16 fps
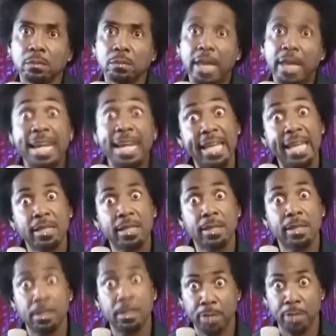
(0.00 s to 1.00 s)
Let
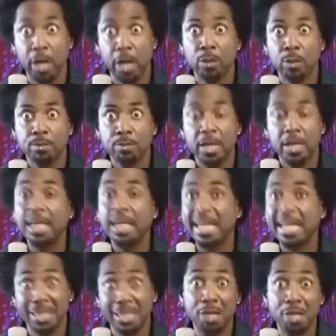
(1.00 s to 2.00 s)
them go.
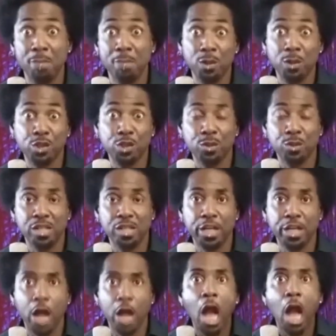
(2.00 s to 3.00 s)
Let the emotional
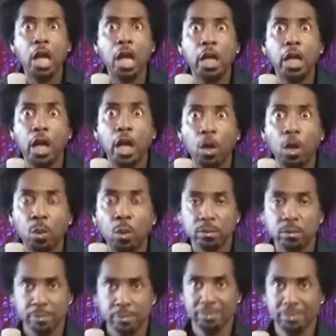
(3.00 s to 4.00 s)
clutter go.
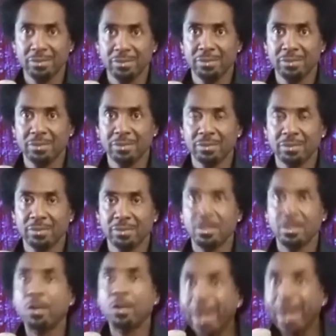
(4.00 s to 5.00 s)

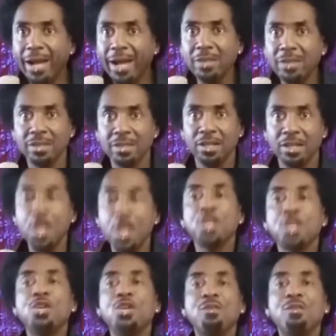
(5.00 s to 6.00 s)
All right?
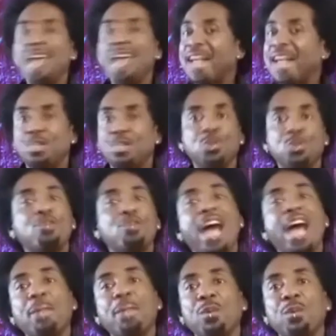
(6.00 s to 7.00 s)
You've got
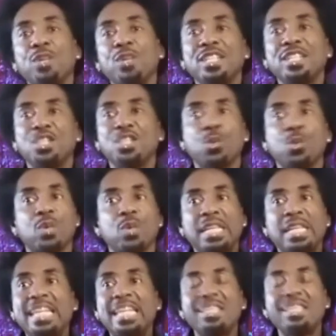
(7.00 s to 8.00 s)
to be willing to
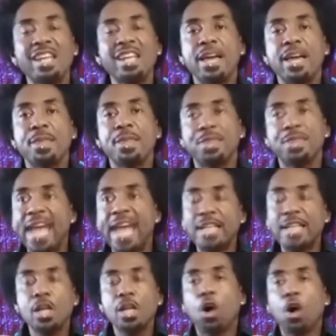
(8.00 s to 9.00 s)
release
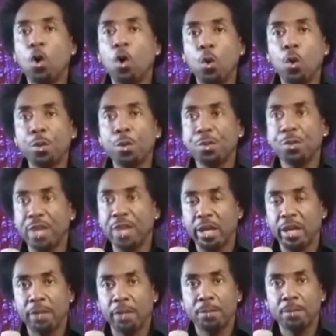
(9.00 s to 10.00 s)
that old
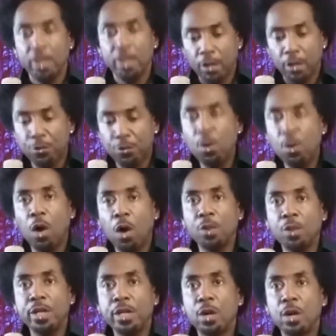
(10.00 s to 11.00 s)
thing. If you
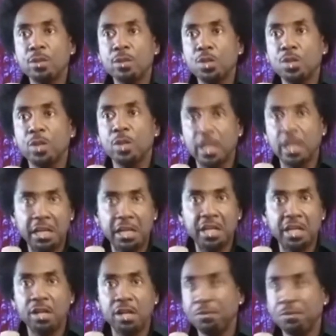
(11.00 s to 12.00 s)
holding on to a
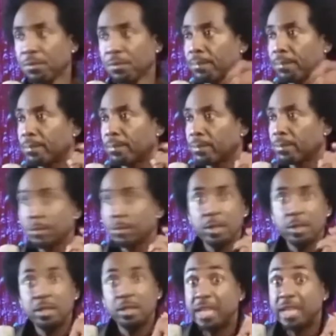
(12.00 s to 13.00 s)
love
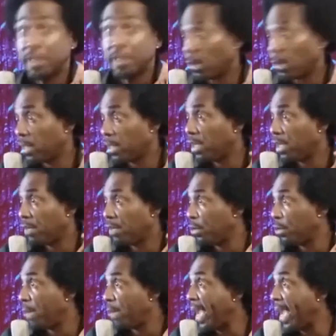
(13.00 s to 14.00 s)
that don't love
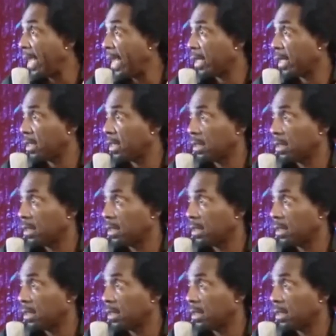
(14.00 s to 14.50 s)
you back,